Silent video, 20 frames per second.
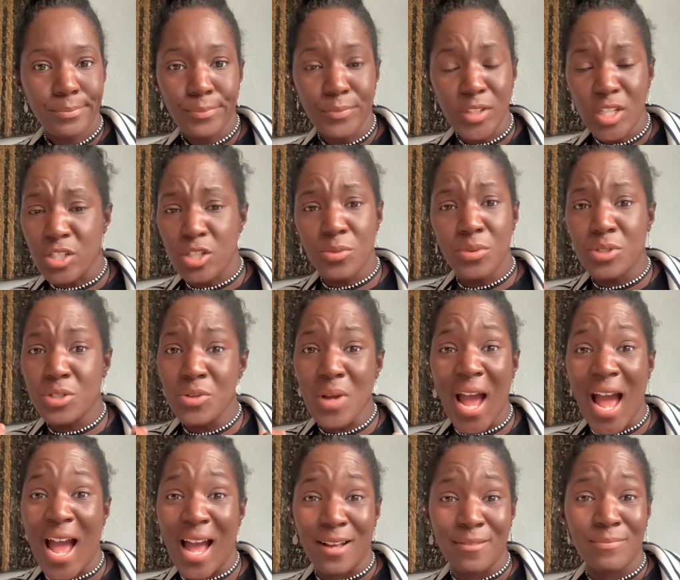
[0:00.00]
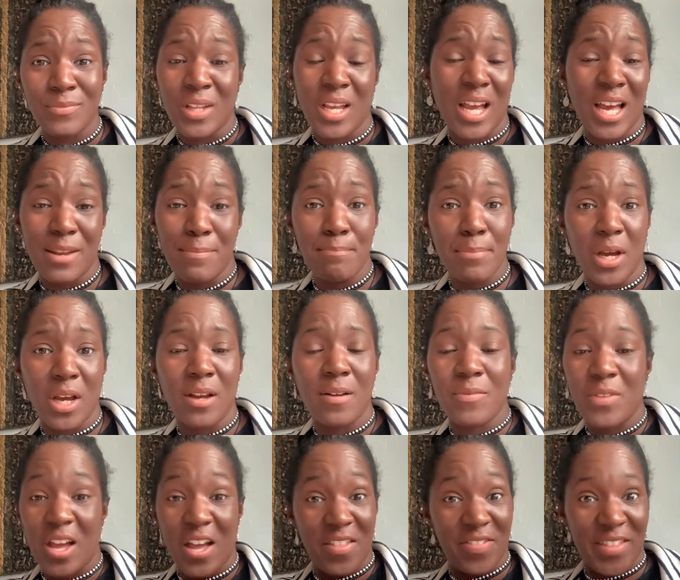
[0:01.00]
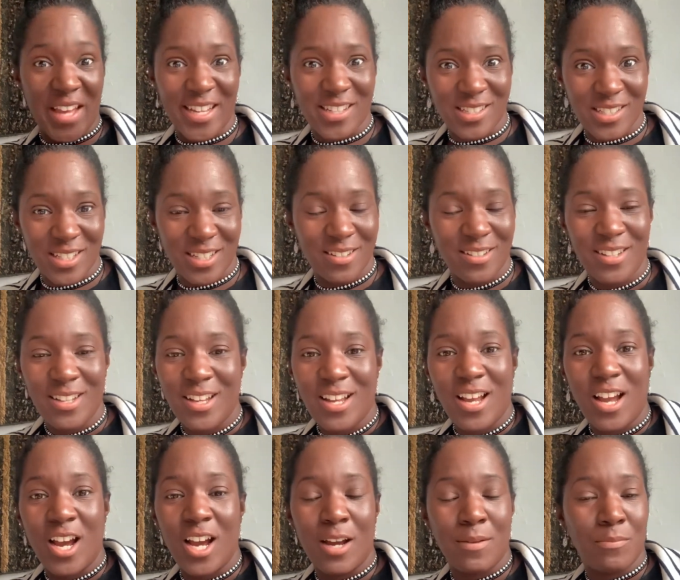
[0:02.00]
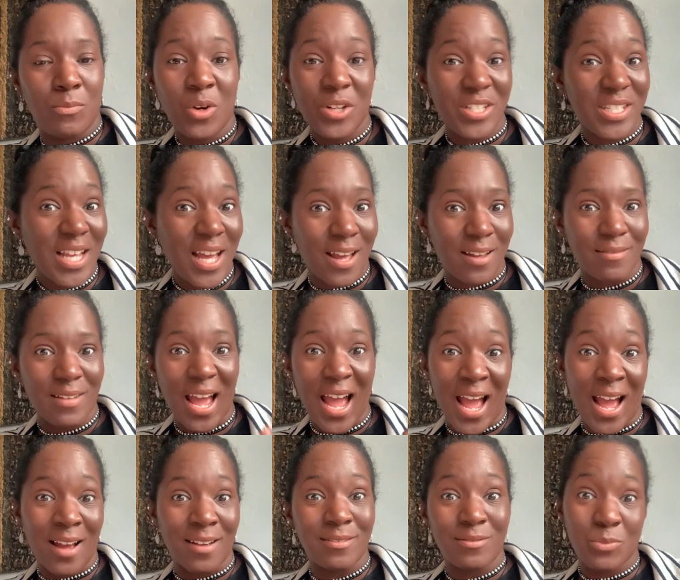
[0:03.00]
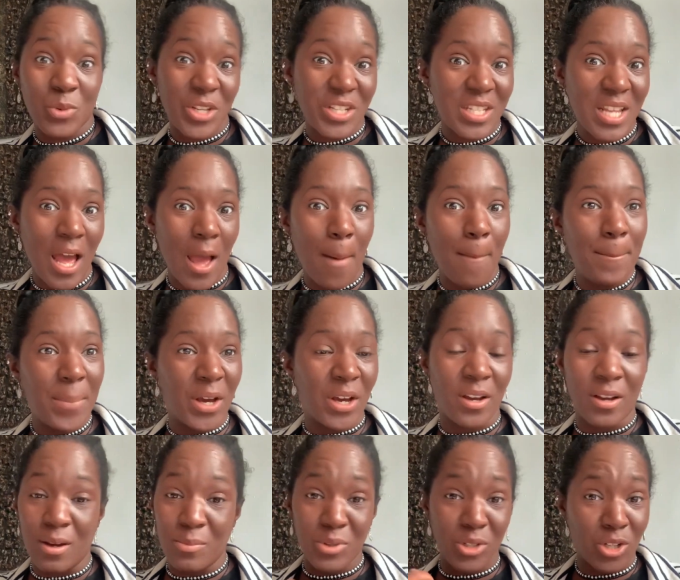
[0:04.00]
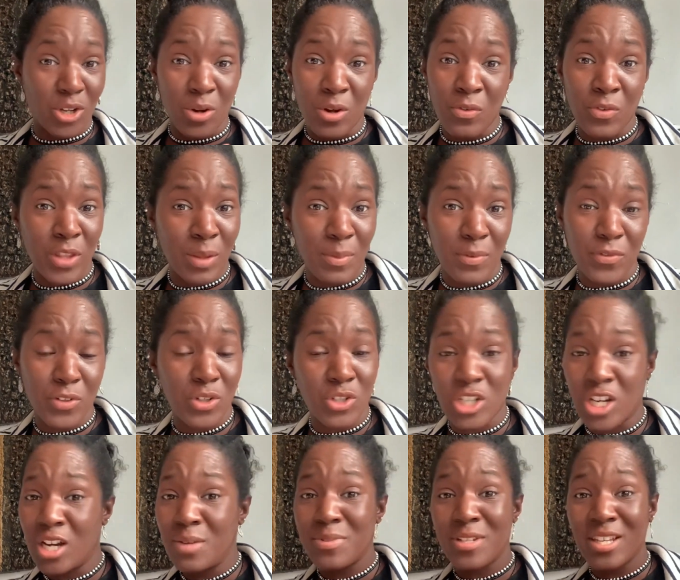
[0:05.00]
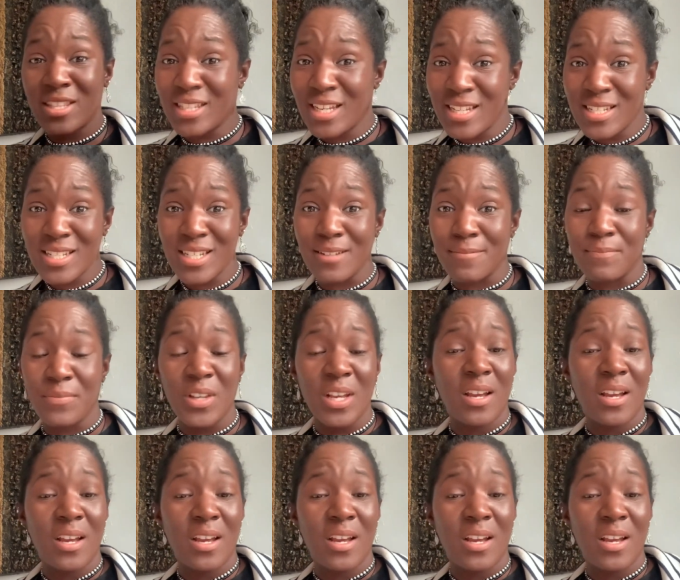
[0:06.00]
So we do ah and ba, and that's it. What's that? Ah, what's that? Ba. And we'd go over them a few times, and that is it.